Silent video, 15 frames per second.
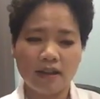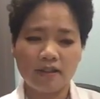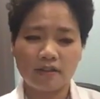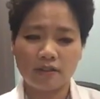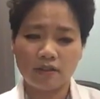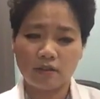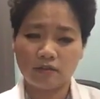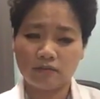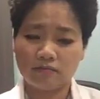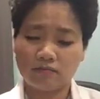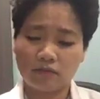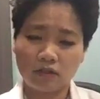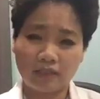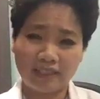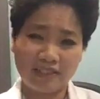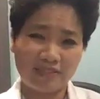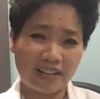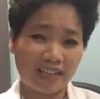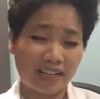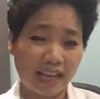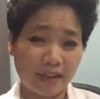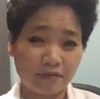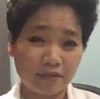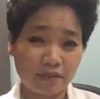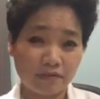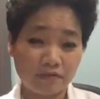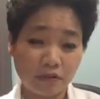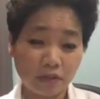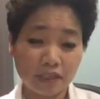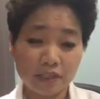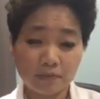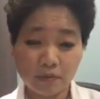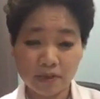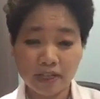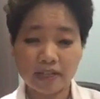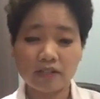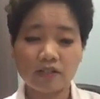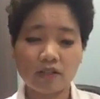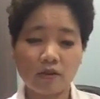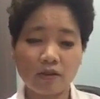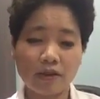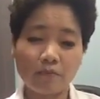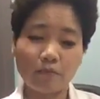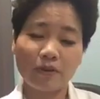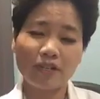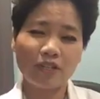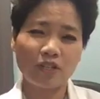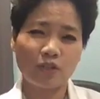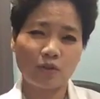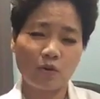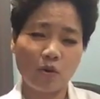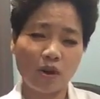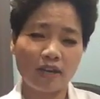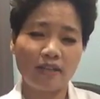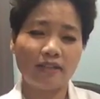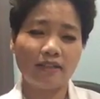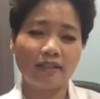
to live their life to the fullest potential and bring joy